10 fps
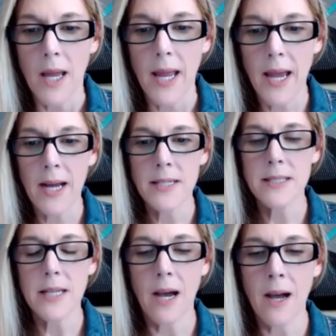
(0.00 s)

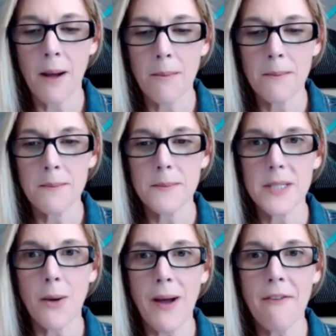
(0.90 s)
And um,
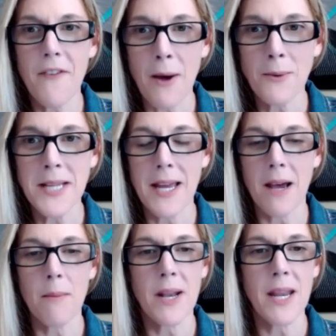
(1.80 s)
so I found
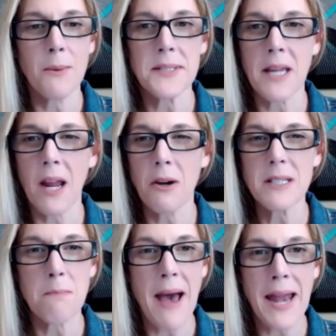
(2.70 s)
him, and he was
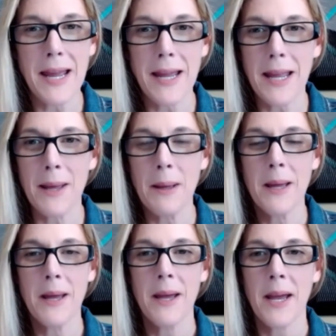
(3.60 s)
charismatic,
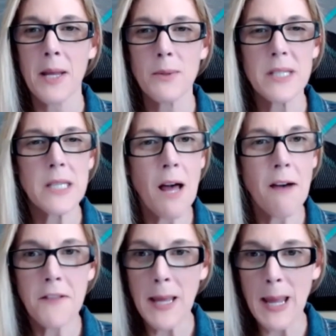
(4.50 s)
and he was
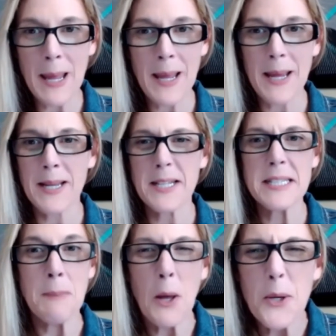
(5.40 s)
lovely, and he
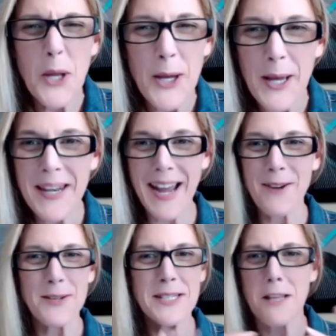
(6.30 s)
smelled good. I
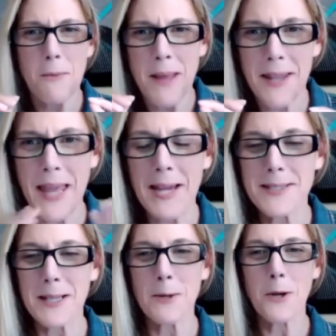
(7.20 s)
always love a man that has
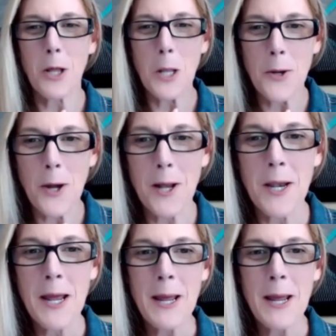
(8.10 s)
a little cologne on